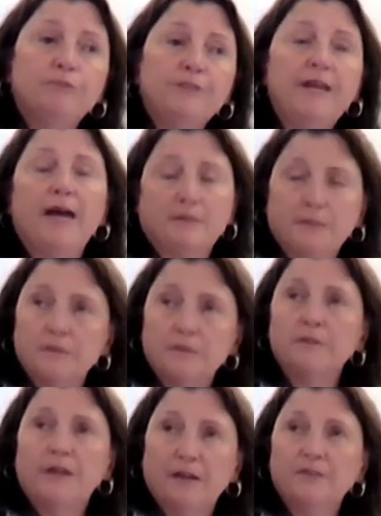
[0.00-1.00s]
Yes,
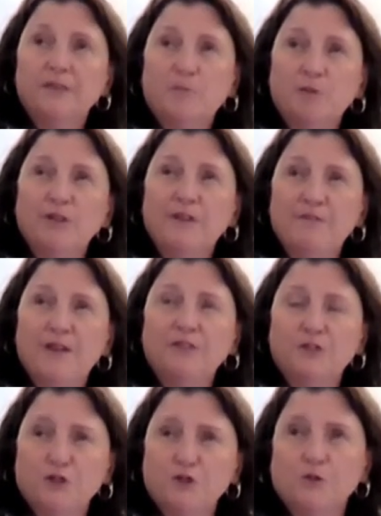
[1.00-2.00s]
yes, I believe
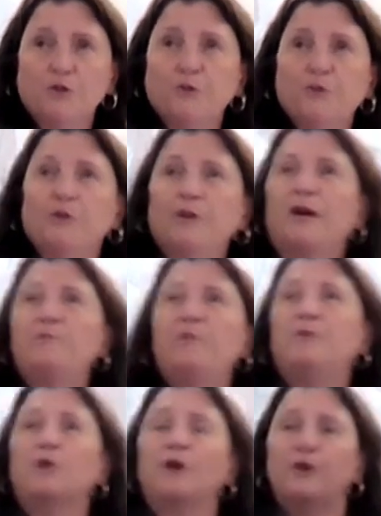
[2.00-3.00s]
that's true. I
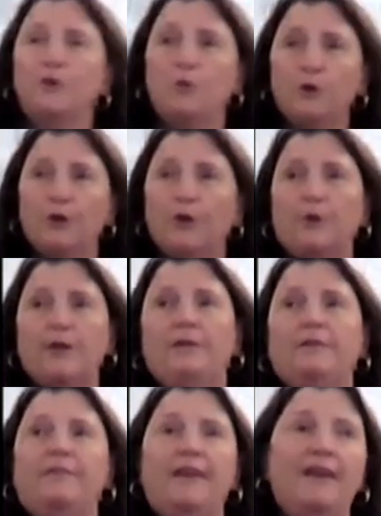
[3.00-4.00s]
mean, we're gonna work,
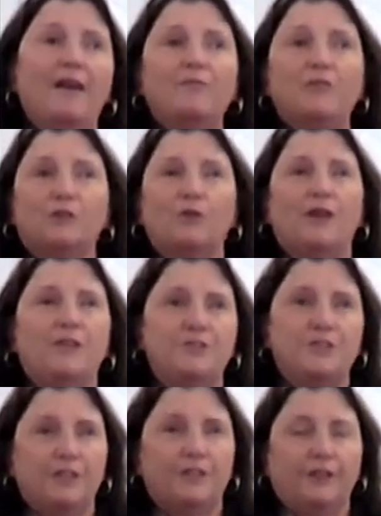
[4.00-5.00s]
they have their own
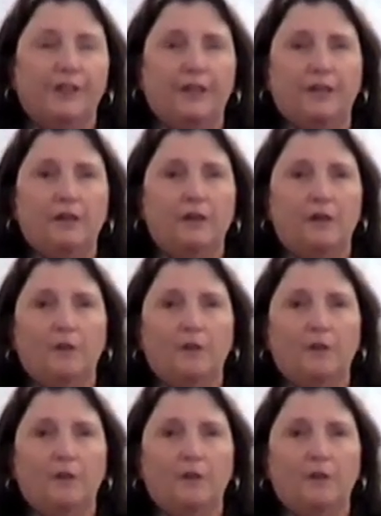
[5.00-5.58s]
engineering